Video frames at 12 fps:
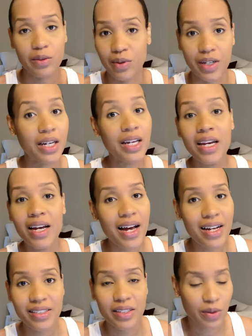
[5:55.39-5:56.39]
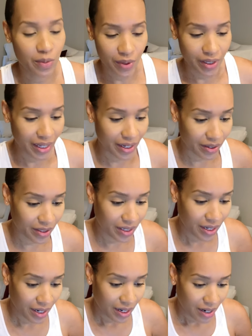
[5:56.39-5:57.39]
d3 has the three layers
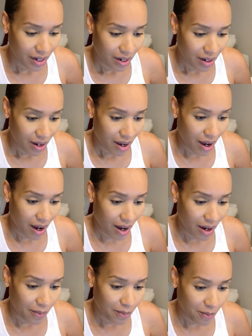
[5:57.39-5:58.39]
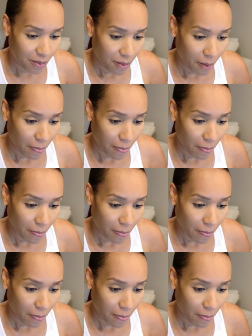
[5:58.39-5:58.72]
um